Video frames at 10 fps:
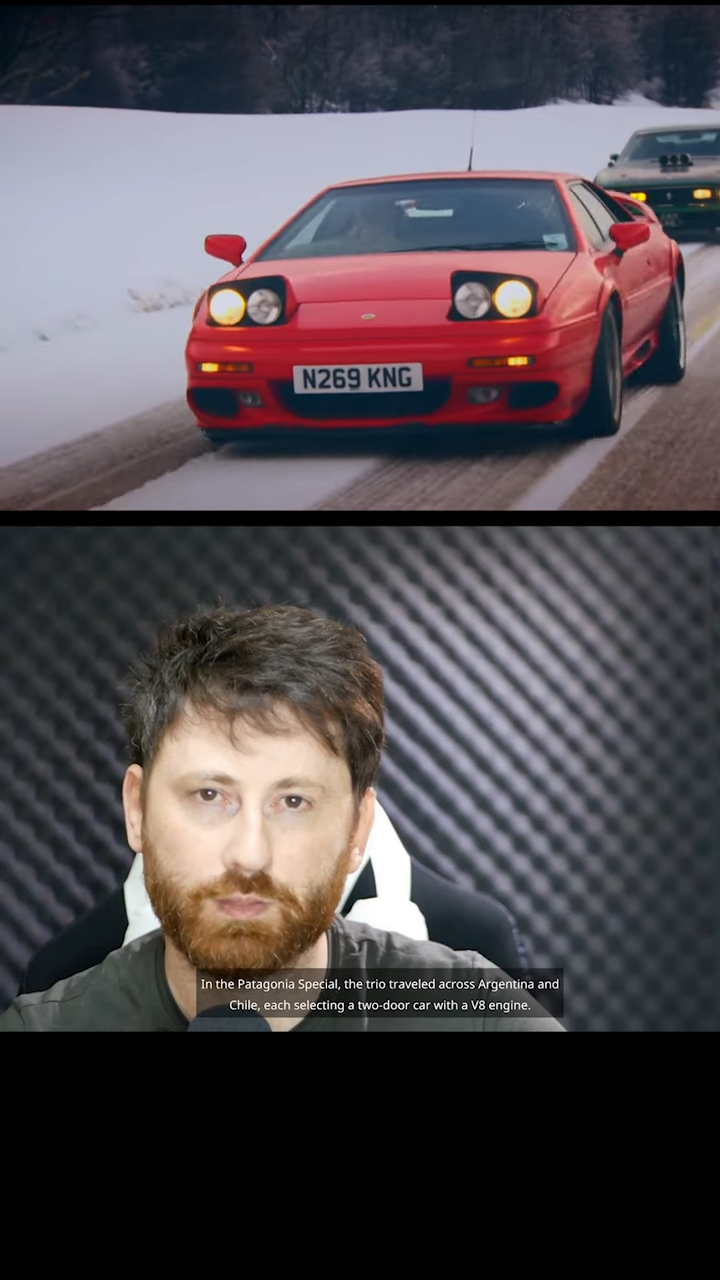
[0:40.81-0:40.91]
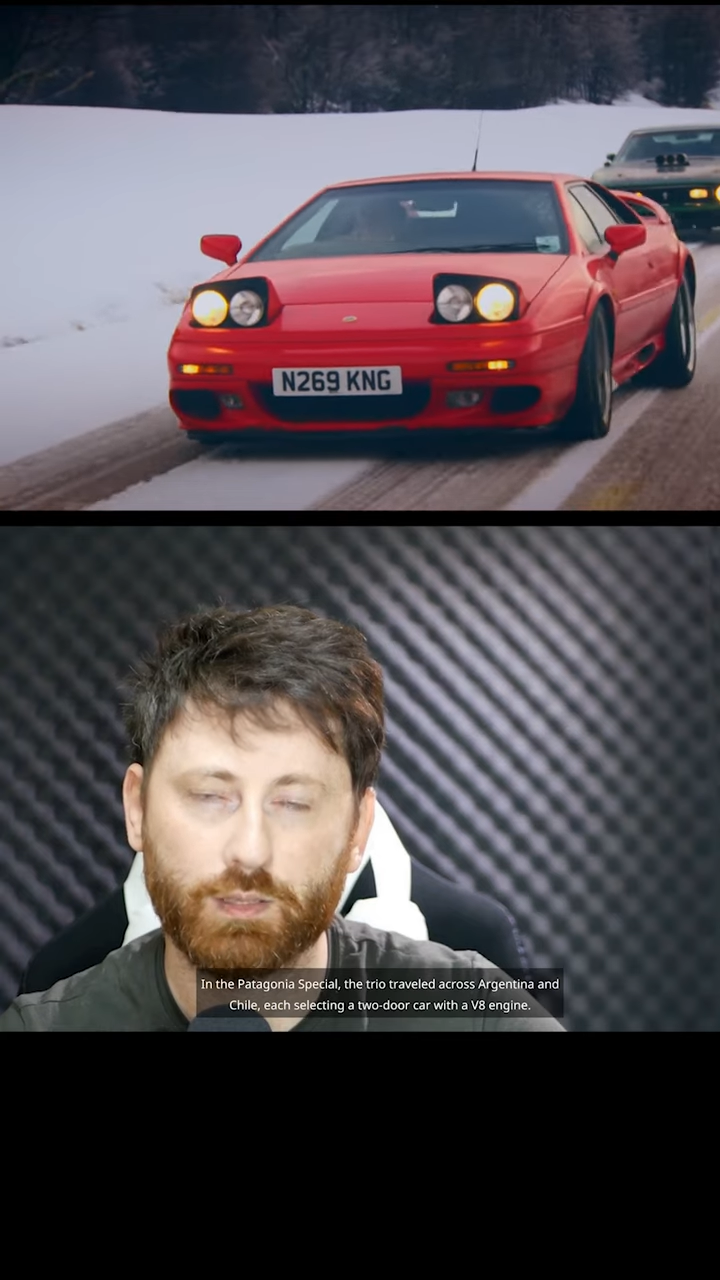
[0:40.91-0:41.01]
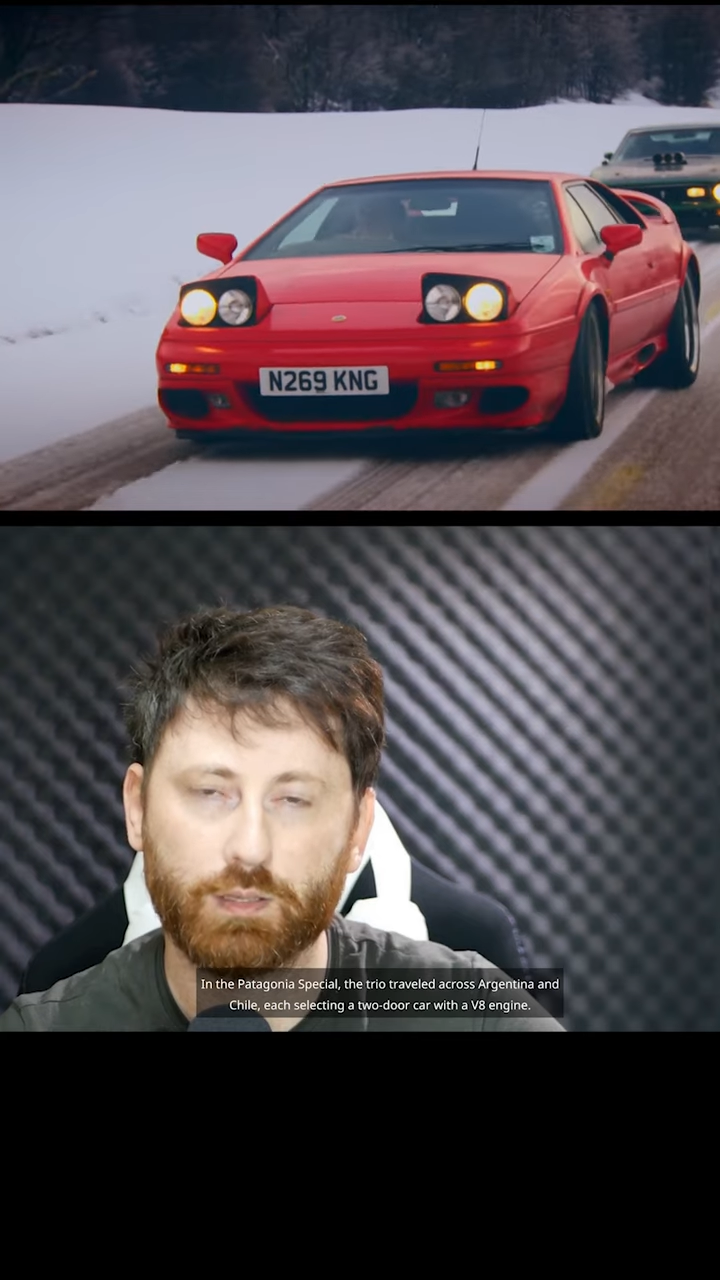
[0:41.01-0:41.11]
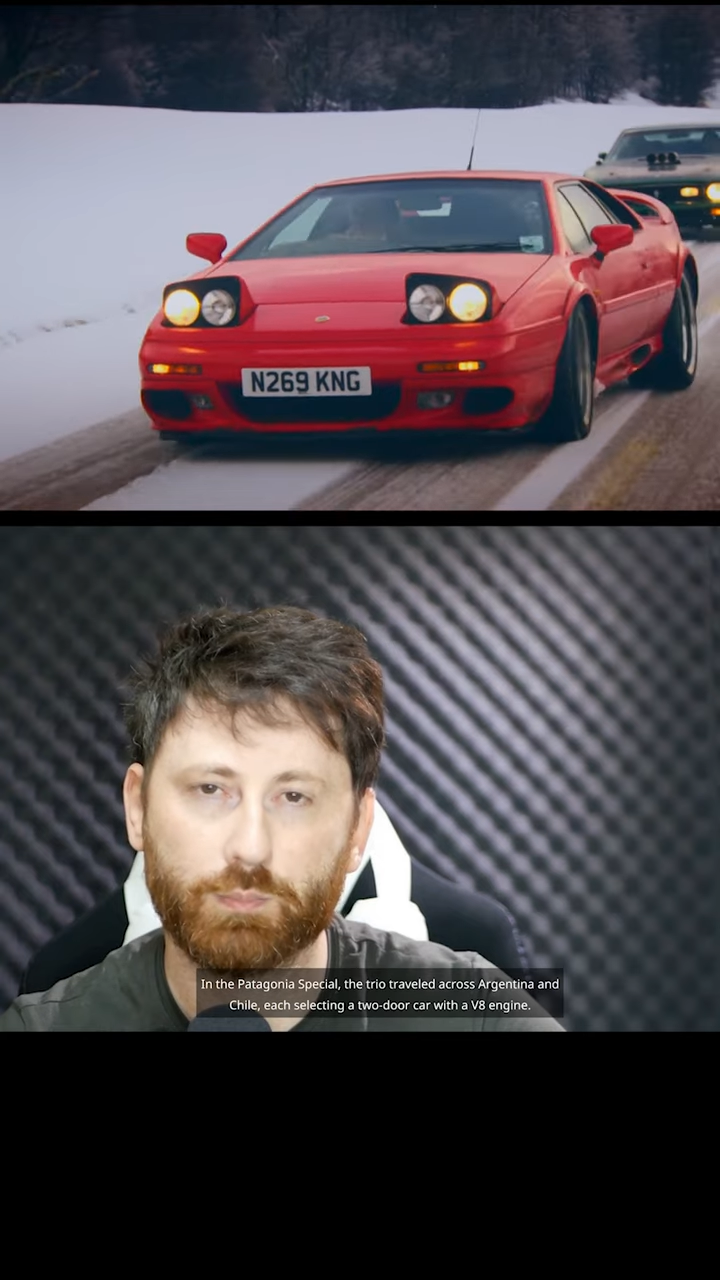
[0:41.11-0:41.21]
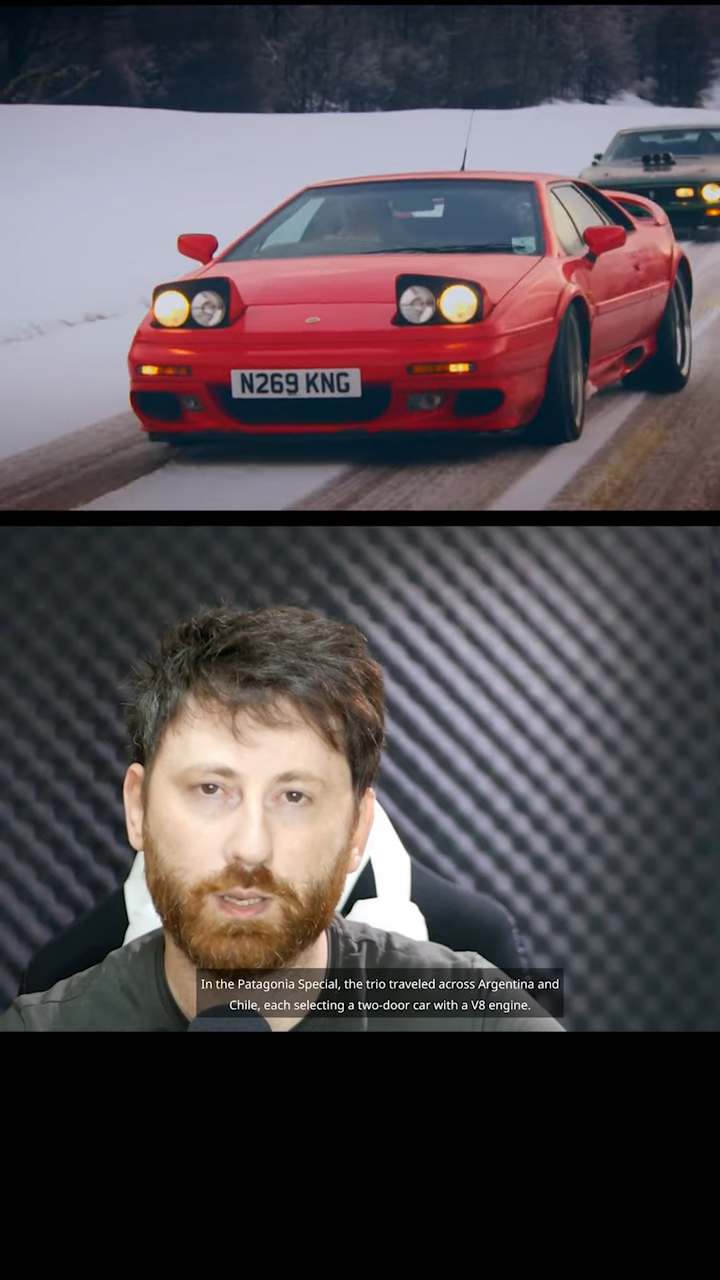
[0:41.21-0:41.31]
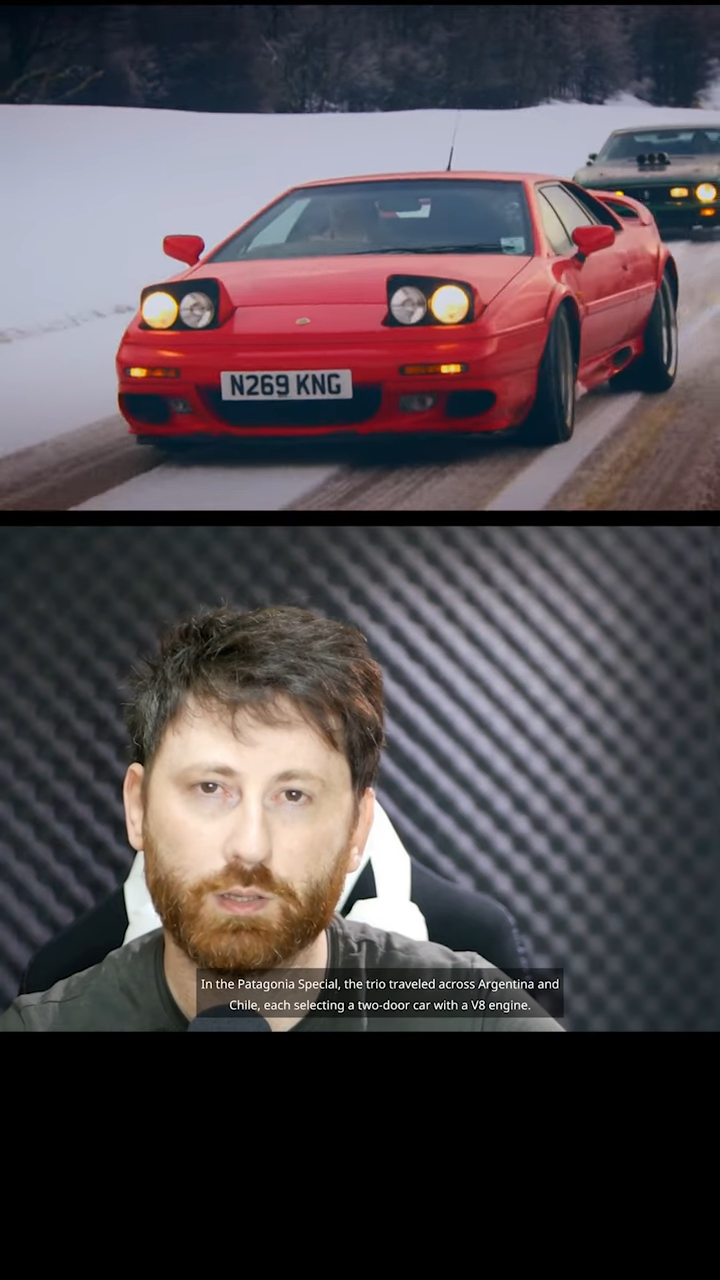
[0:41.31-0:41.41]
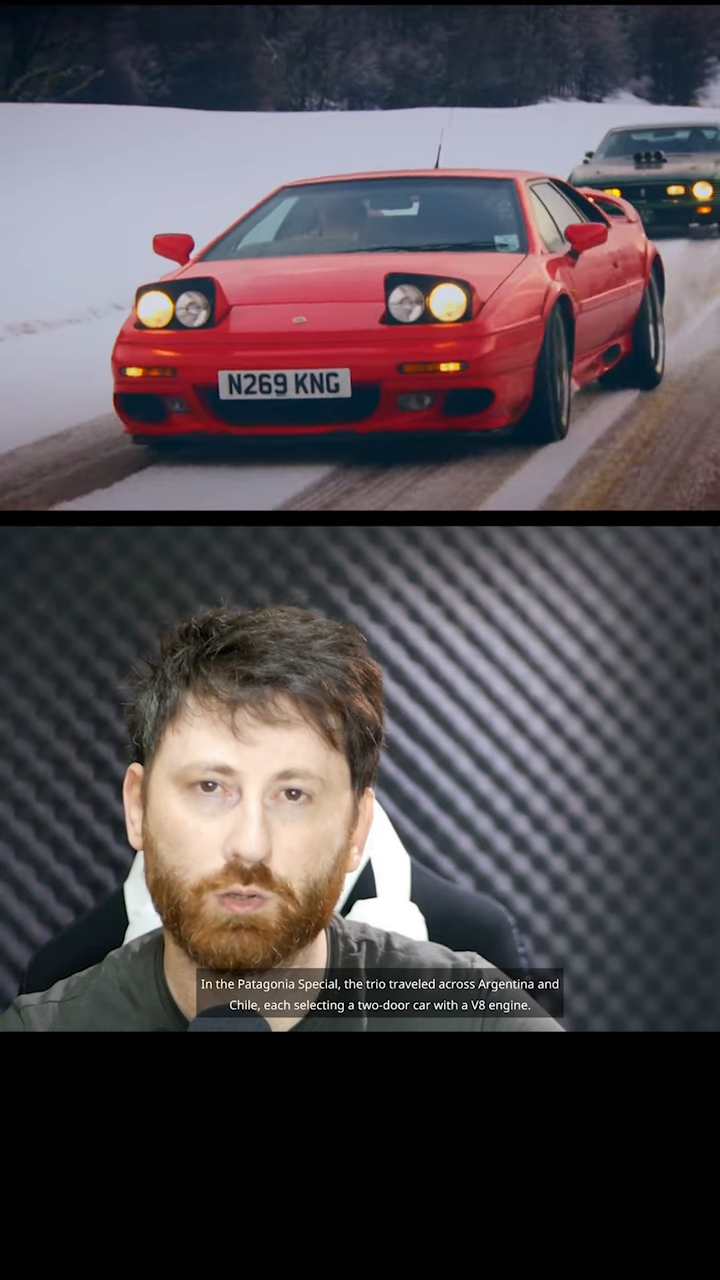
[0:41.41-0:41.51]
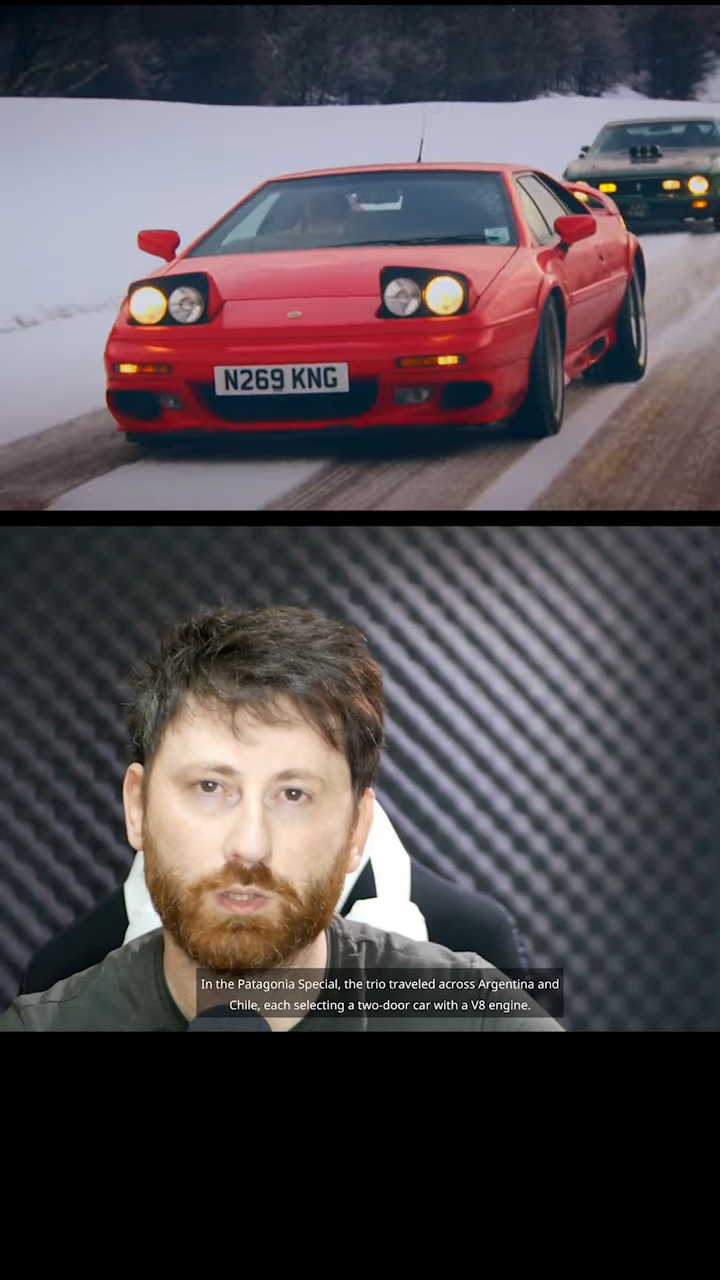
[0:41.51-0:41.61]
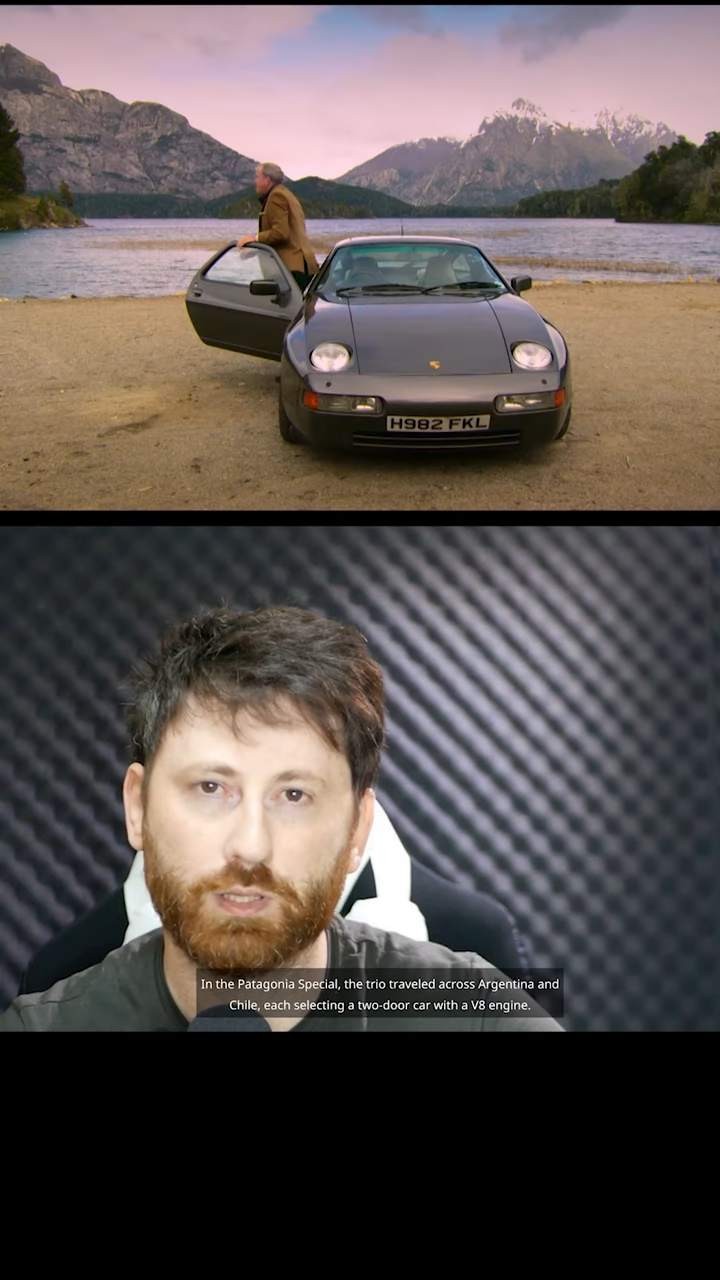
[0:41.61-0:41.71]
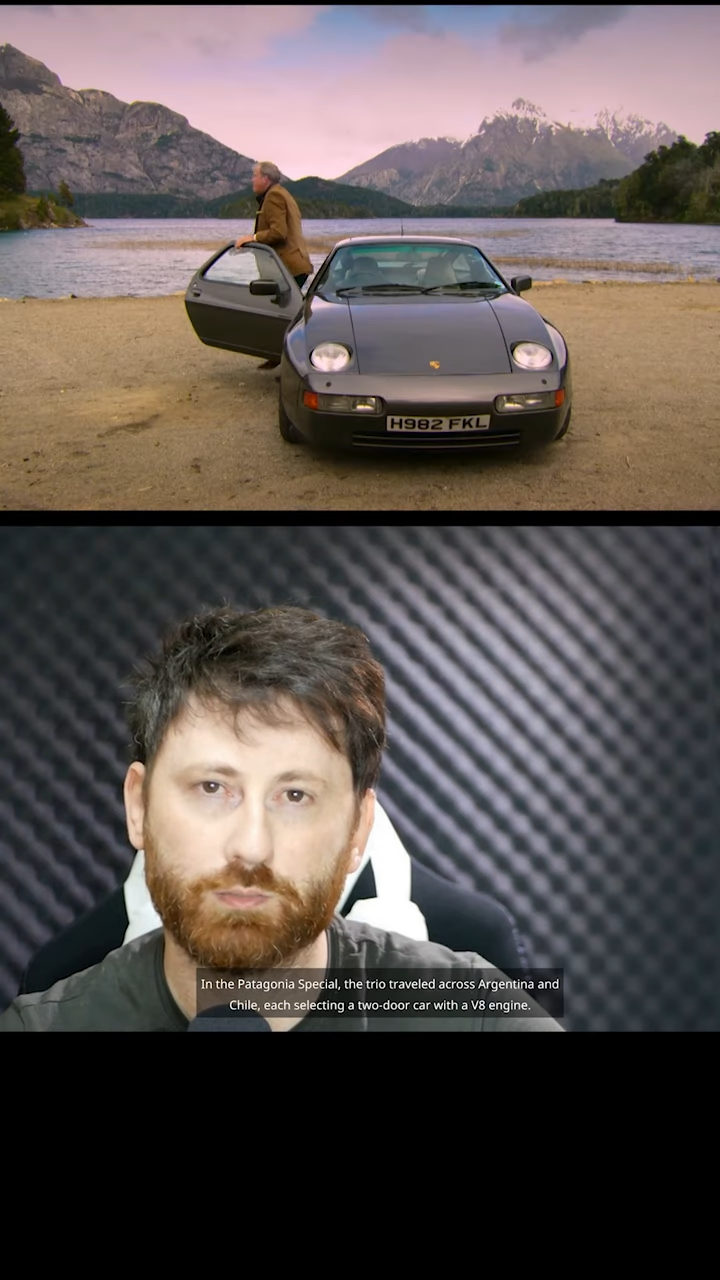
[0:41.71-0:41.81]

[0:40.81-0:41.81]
In the Patagonia